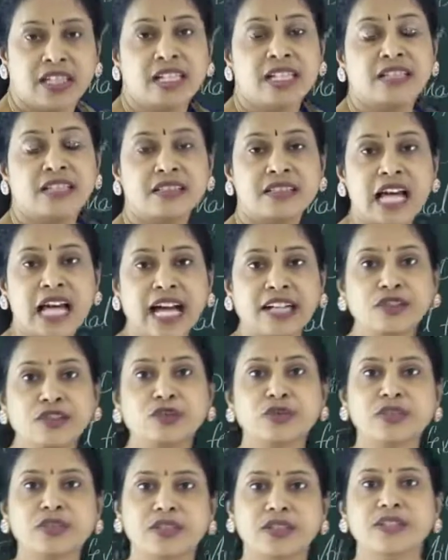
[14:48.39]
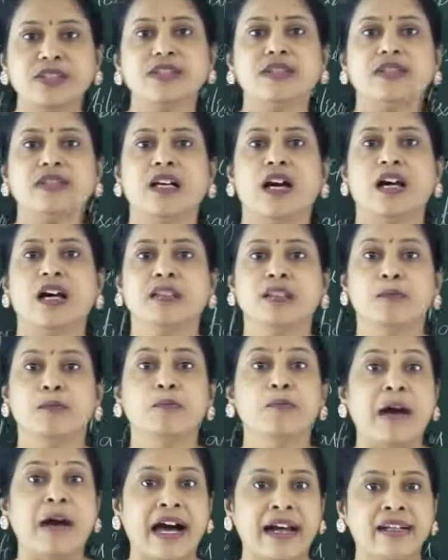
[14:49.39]
Statocysts are the
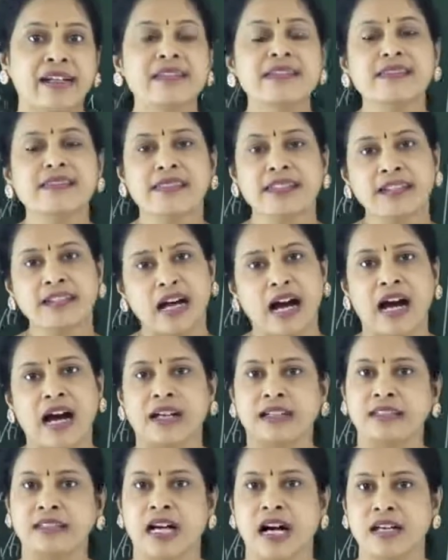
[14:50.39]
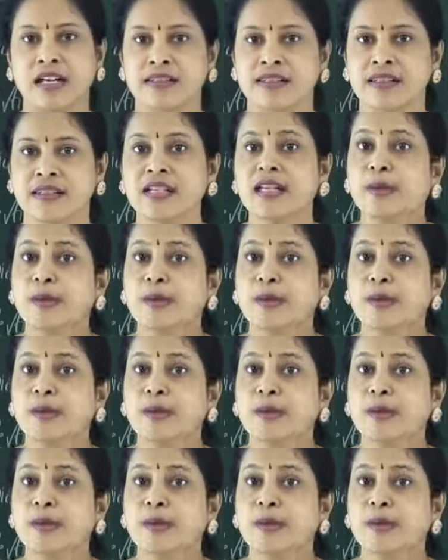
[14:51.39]
balancing organs.